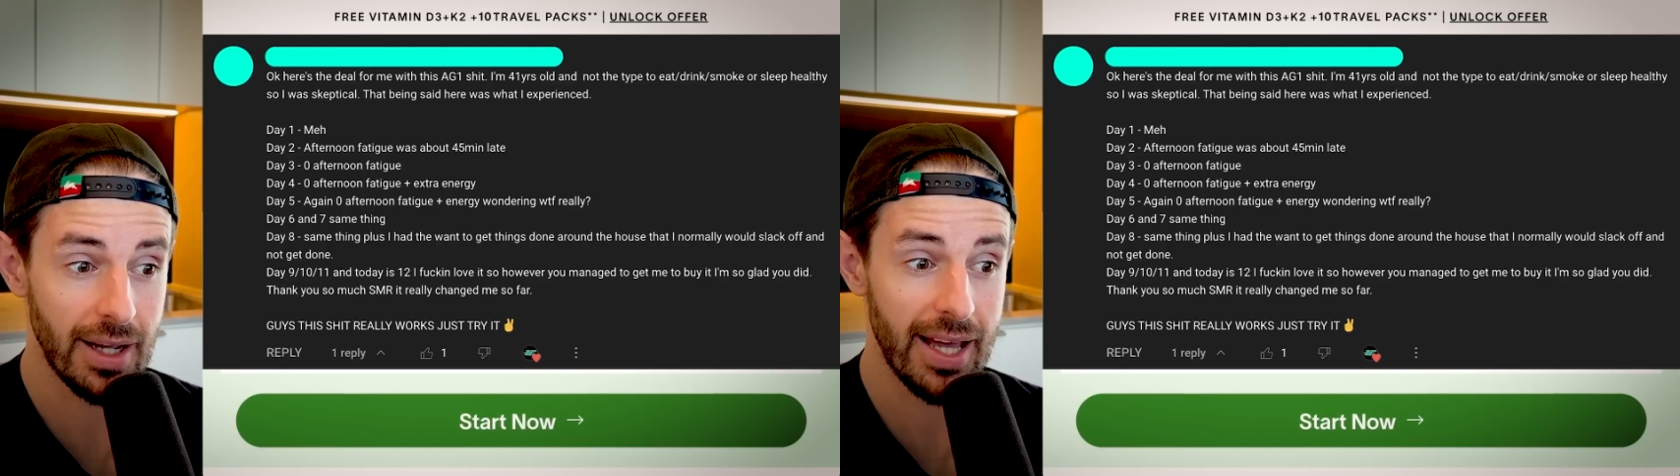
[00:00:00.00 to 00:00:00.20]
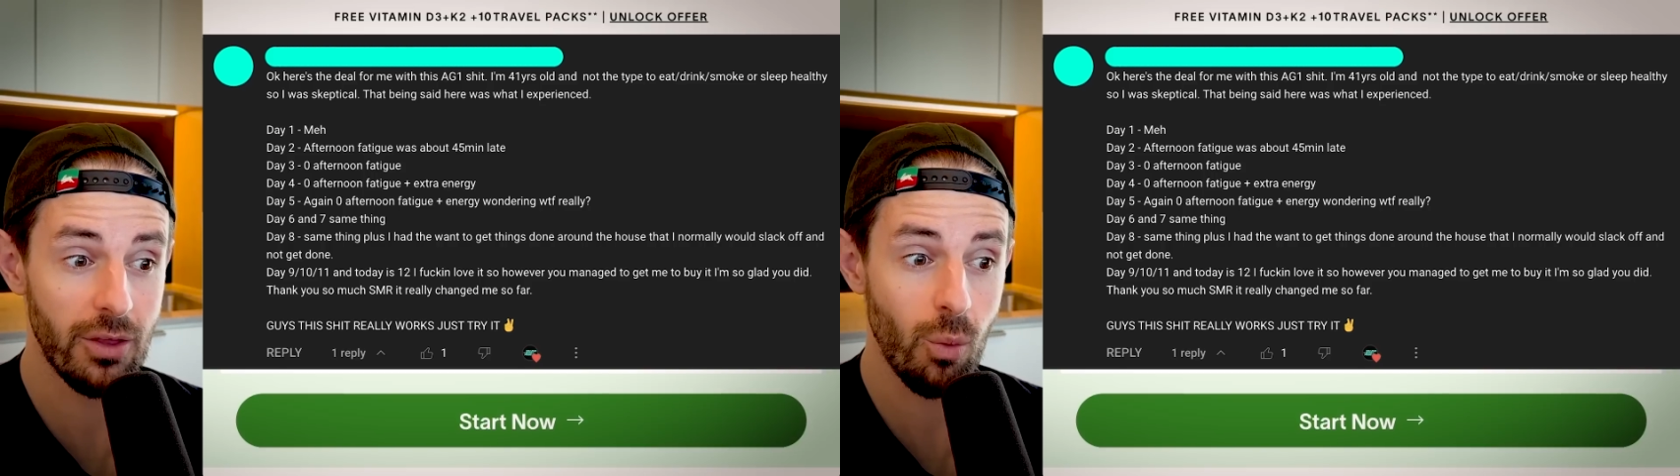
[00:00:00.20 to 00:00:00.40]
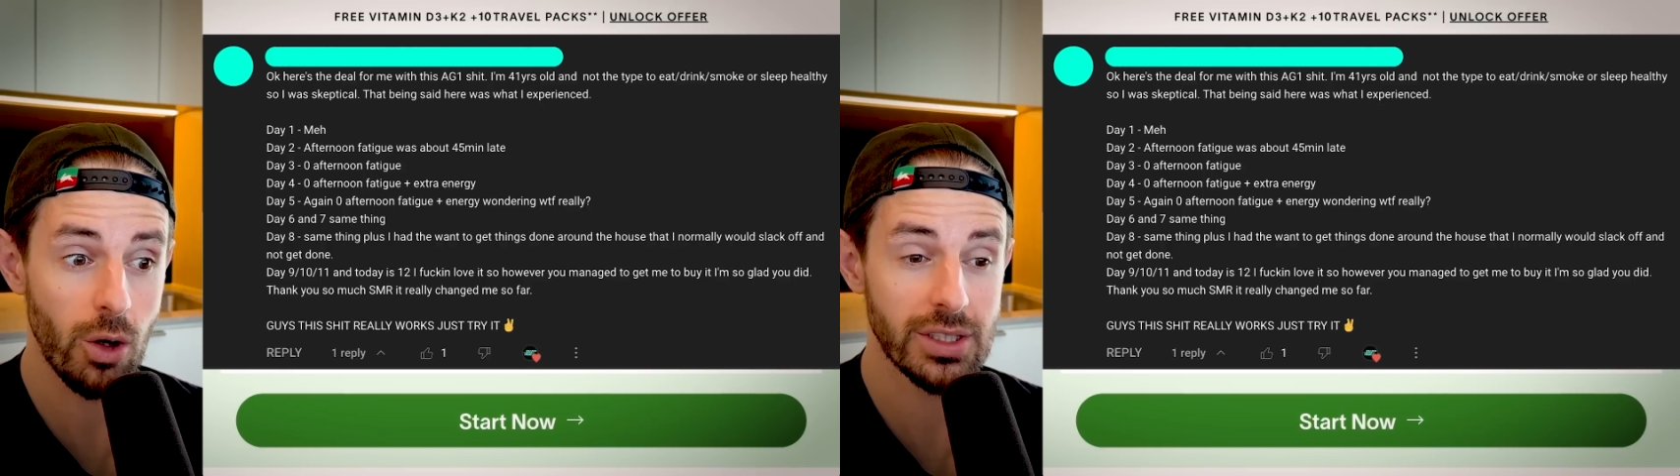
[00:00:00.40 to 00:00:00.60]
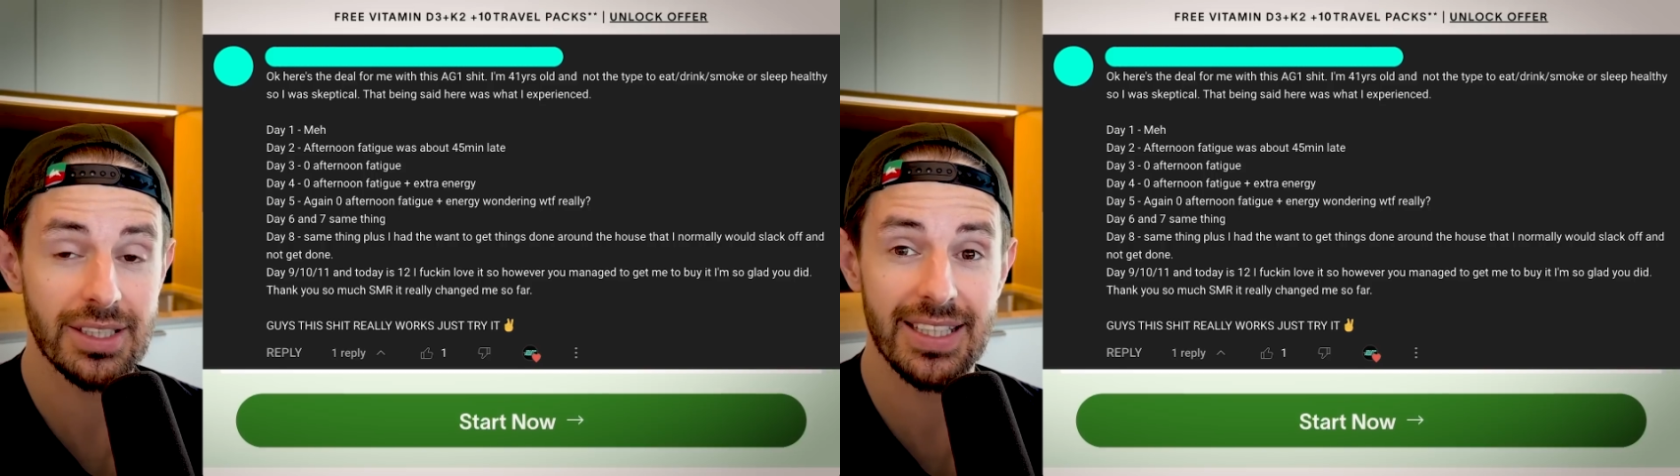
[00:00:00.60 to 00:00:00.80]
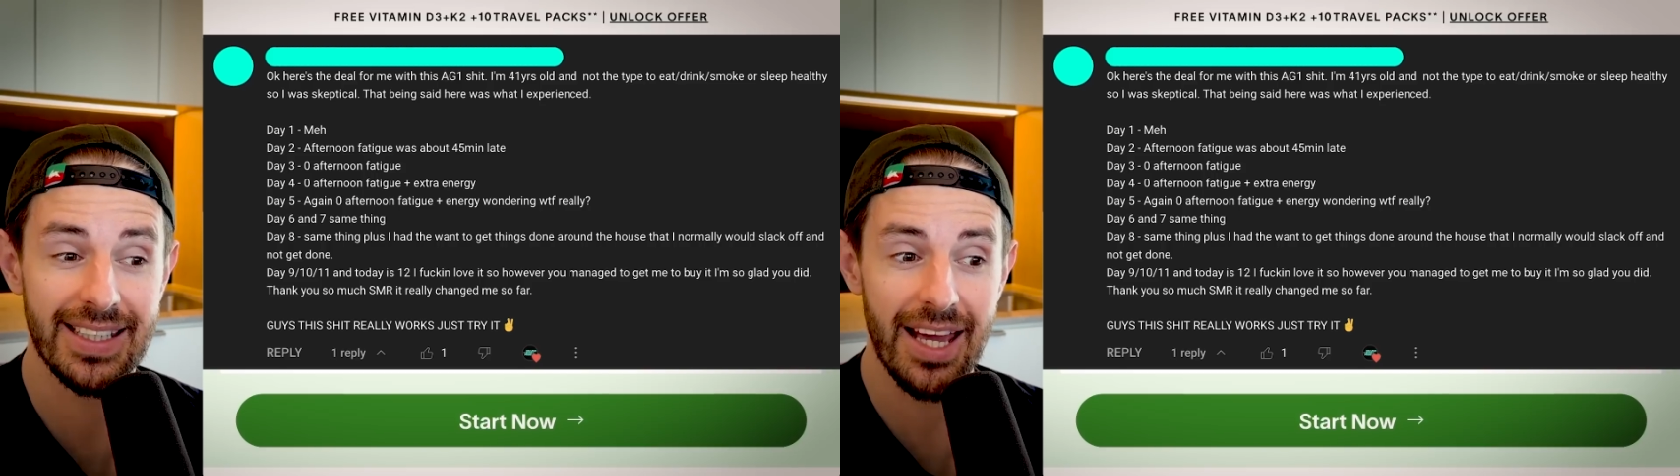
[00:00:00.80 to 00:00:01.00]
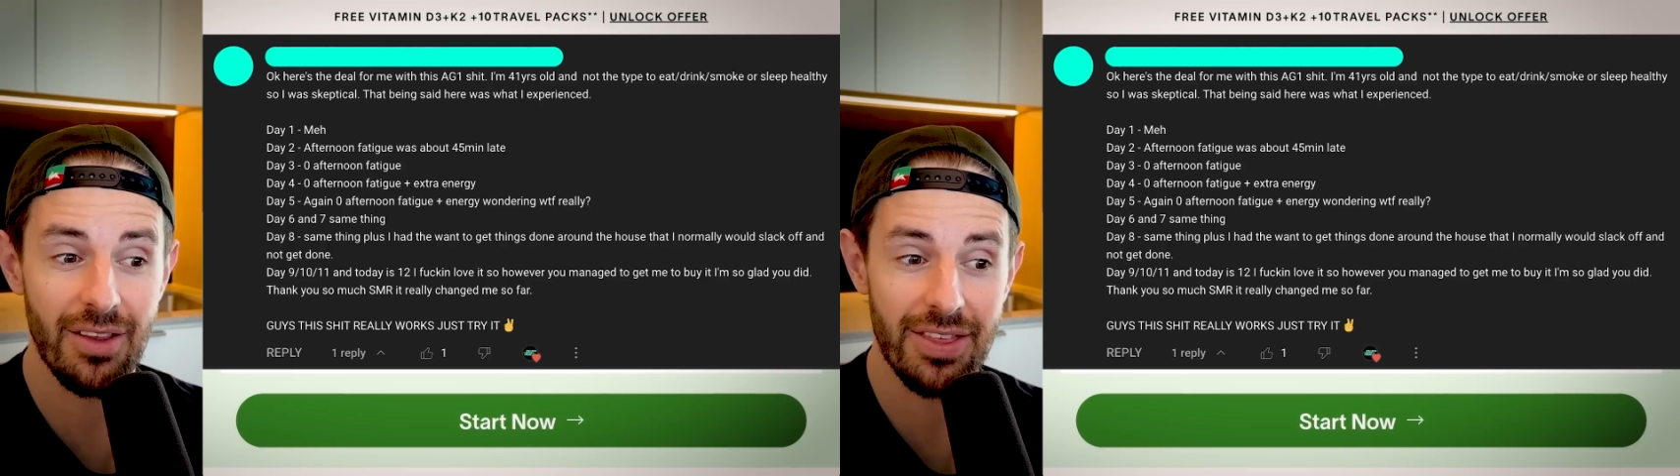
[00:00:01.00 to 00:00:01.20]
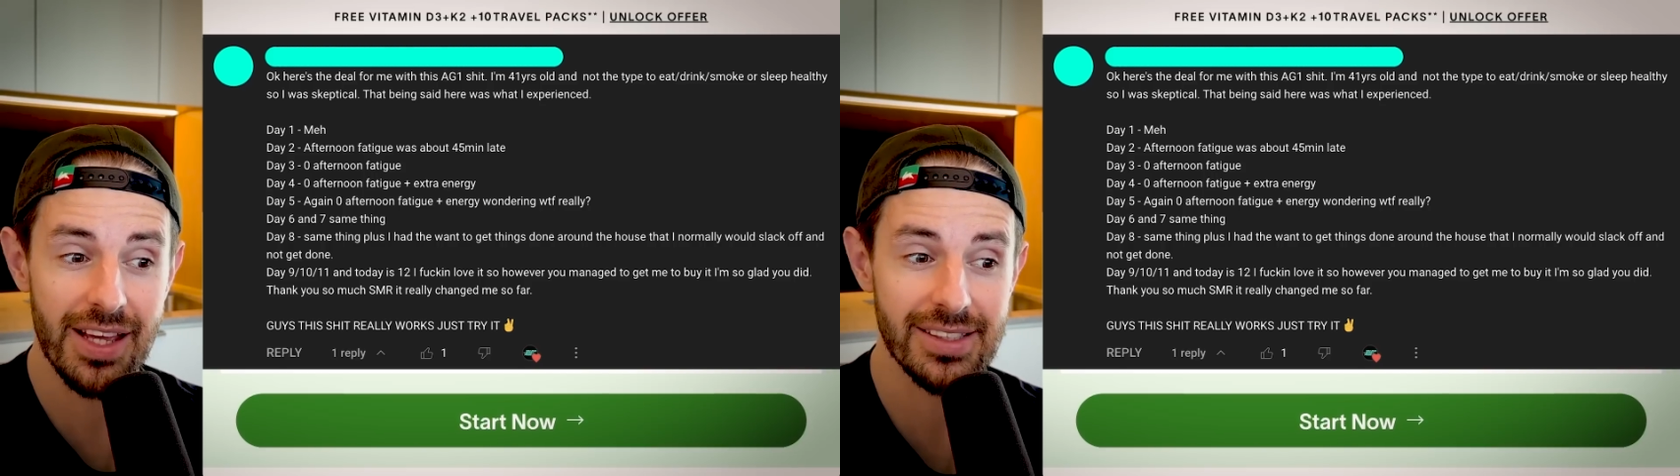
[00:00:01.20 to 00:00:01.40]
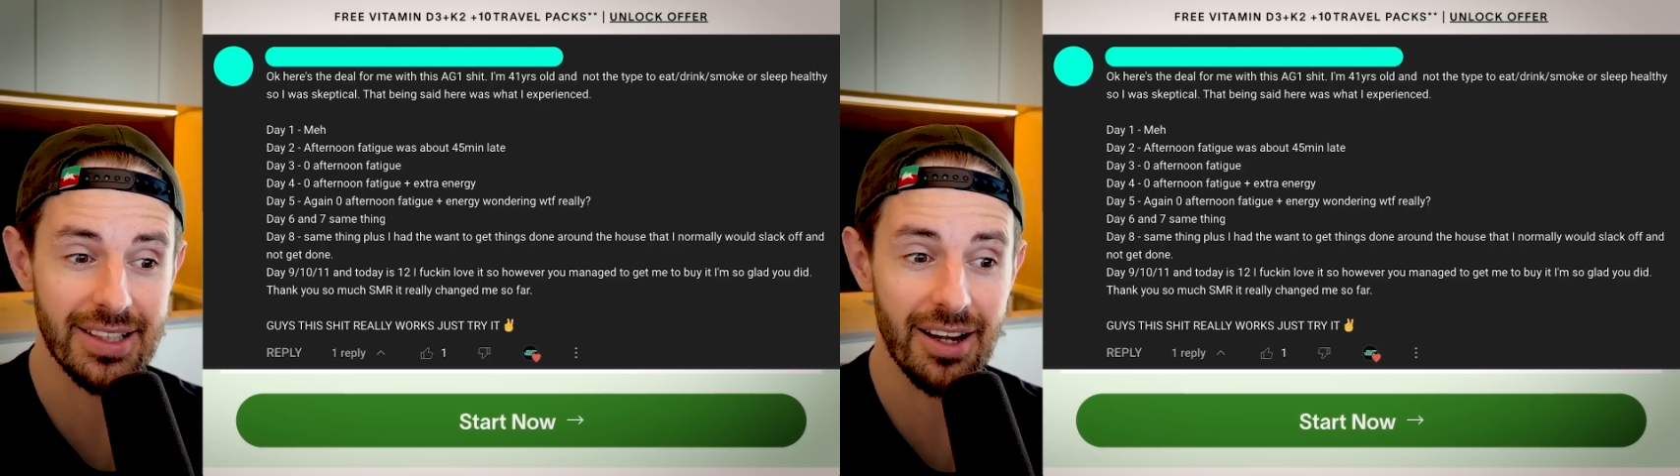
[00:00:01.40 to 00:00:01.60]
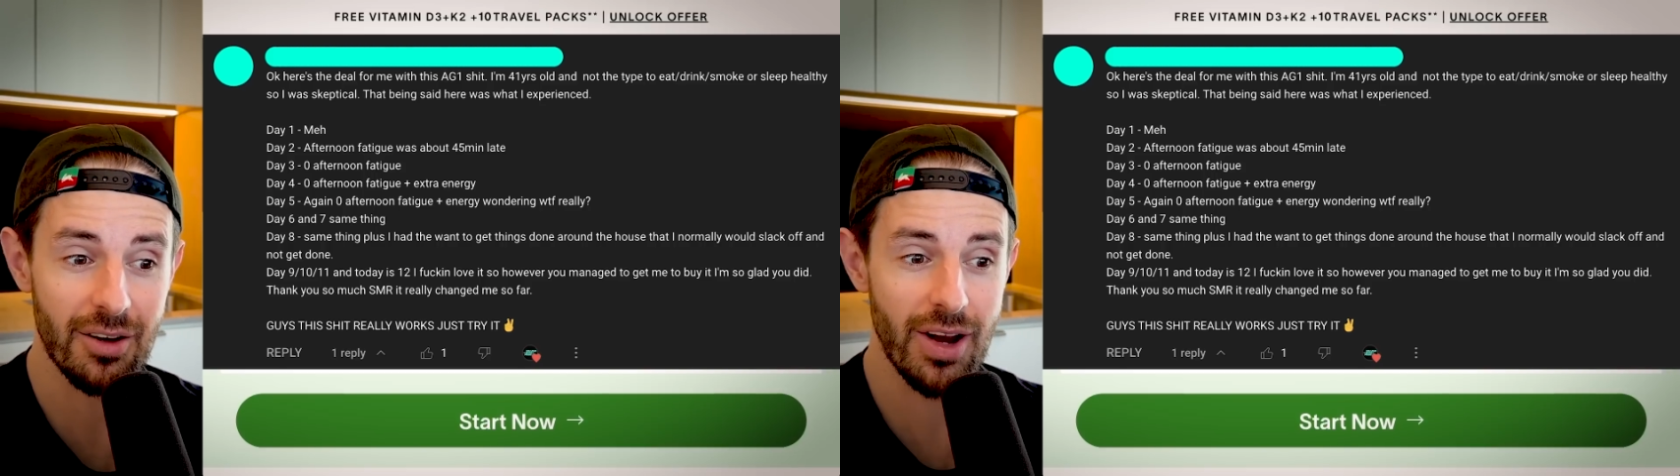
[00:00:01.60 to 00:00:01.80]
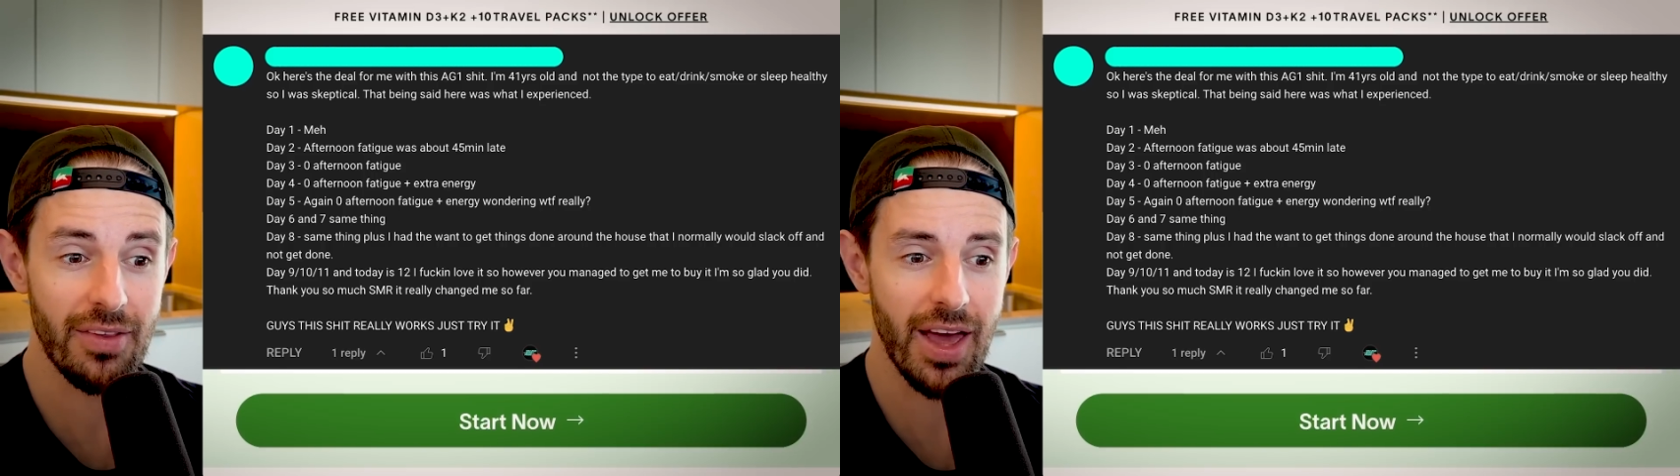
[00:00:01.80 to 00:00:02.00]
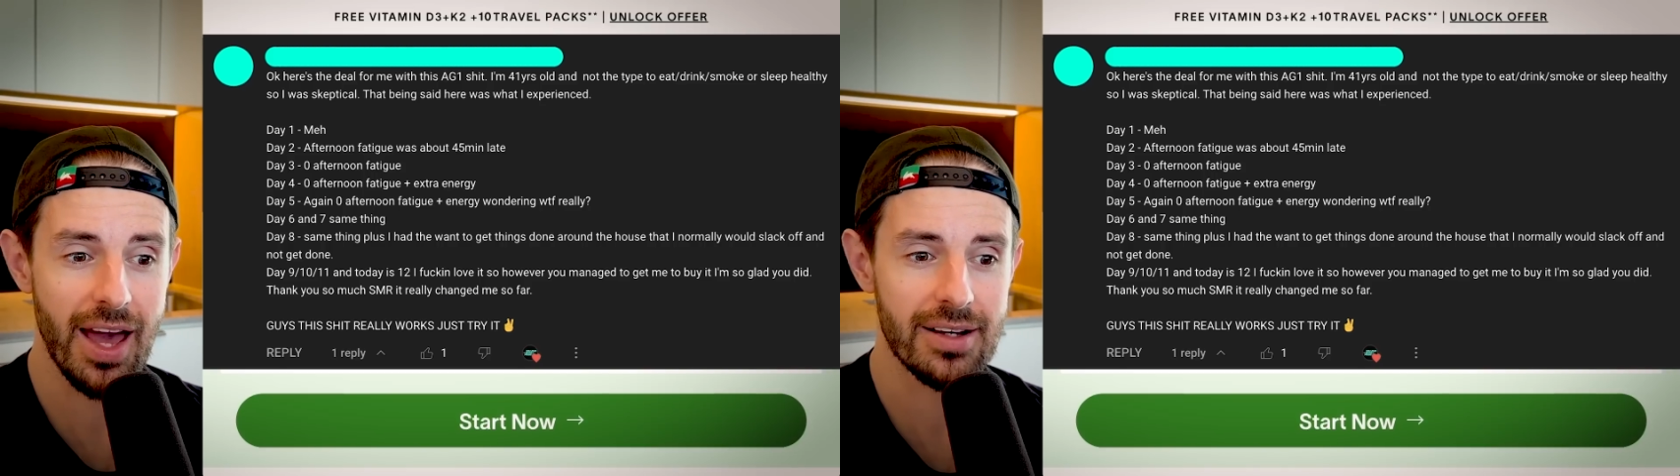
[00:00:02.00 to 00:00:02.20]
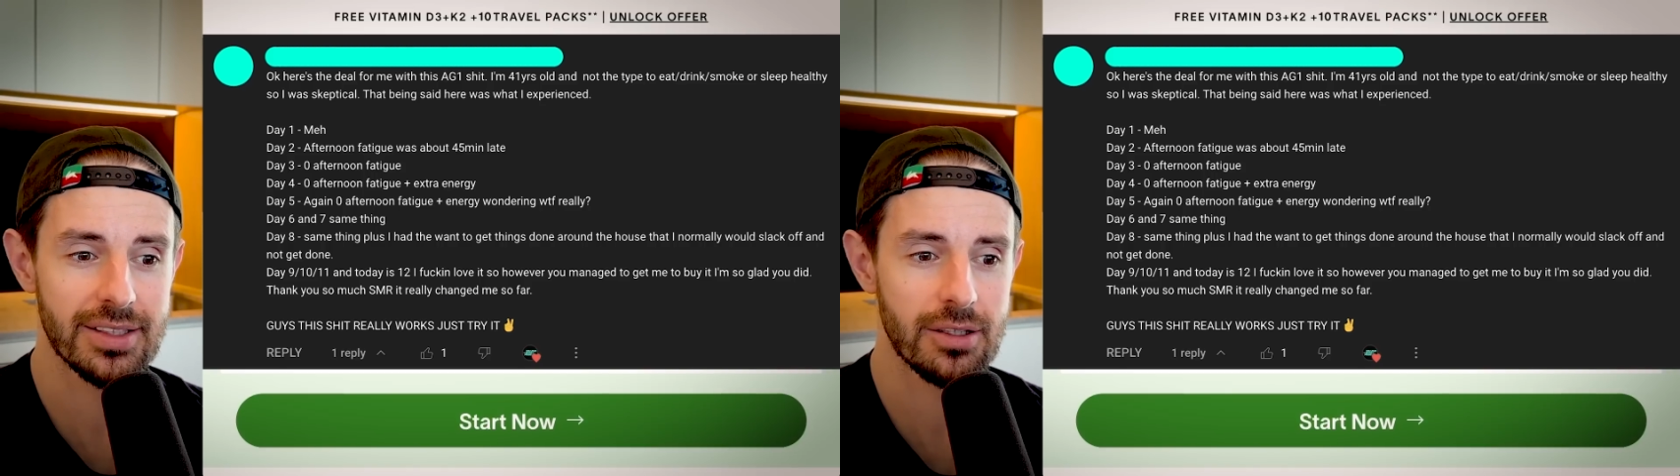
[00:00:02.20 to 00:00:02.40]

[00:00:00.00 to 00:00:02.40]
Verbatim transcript: I had the want to get things done around the house